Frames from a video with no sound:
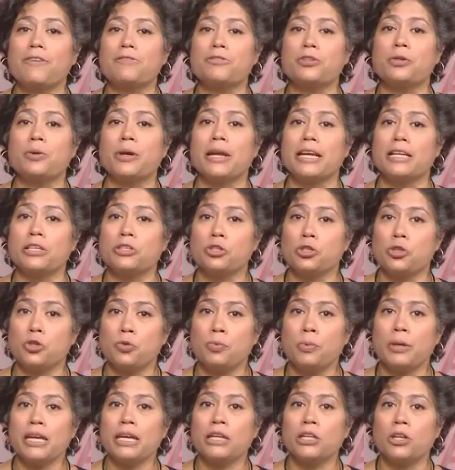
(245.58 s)
after a
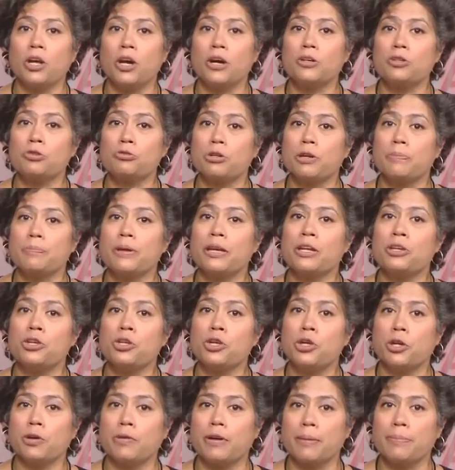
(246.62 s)
two-week-long trip
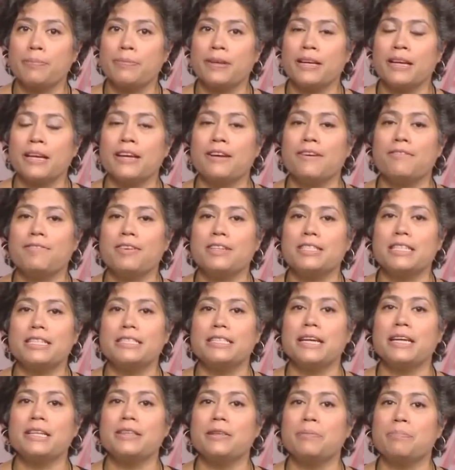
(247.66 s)
in Europe,
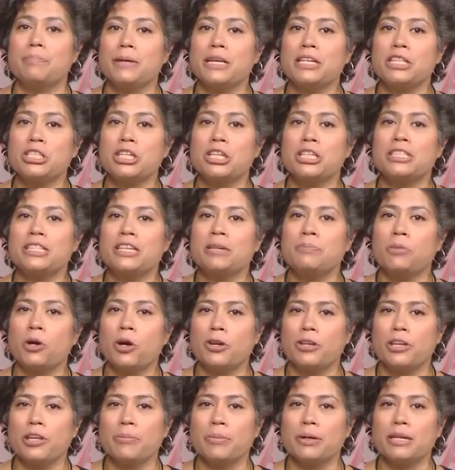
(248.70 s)
visiting the beaches and
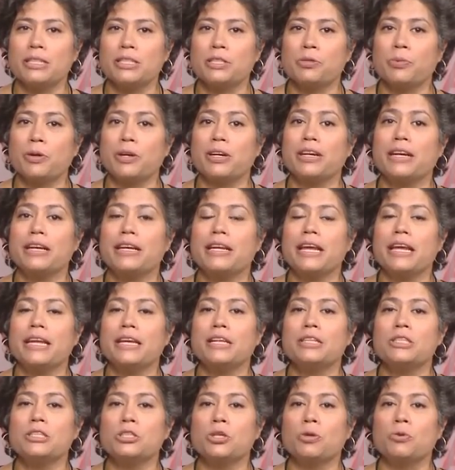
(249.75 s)
monuments where
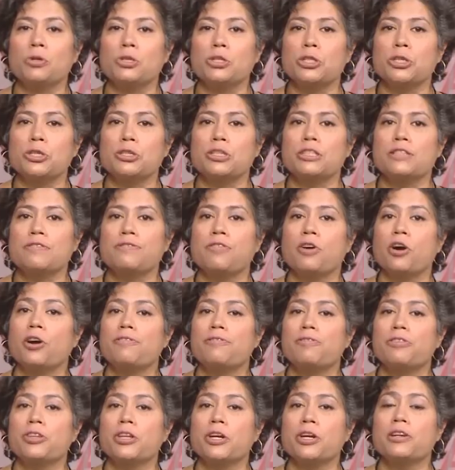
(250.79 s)
Canadian soldiers
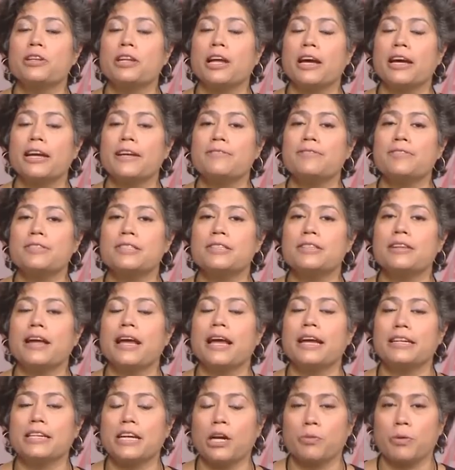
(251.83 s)
fought for their lives
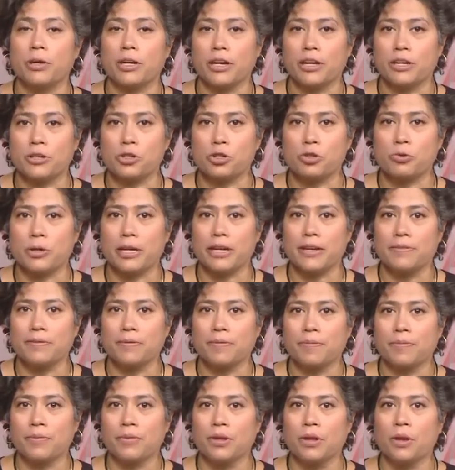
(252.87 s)
and our country.
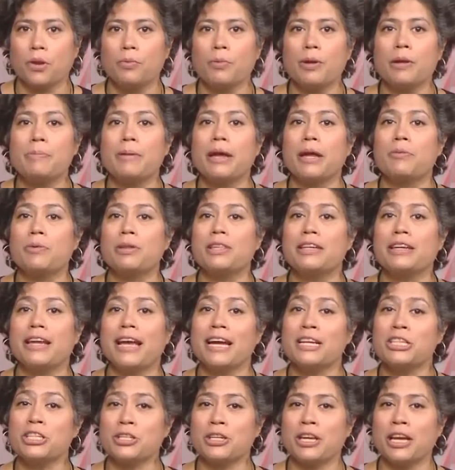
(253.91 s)
We met with an
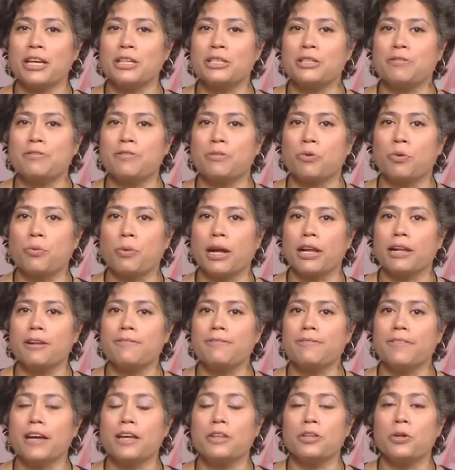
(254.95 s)
educator from
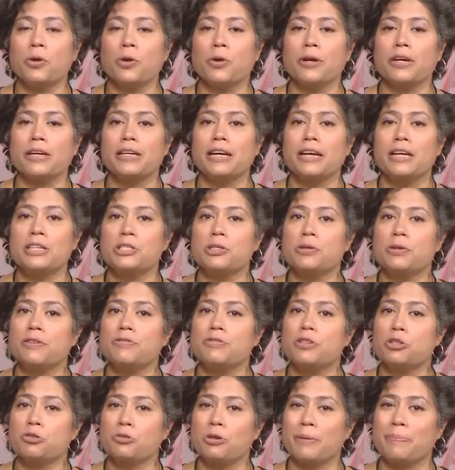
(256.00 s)
Guelph and the organizer
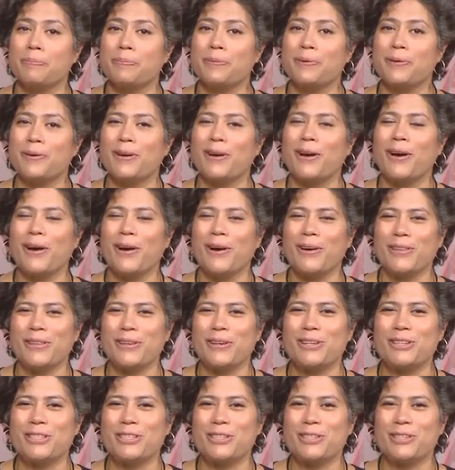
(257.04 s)
of the trip on
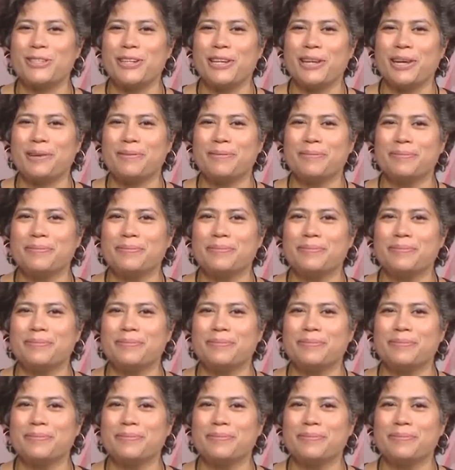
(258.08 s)
their journey.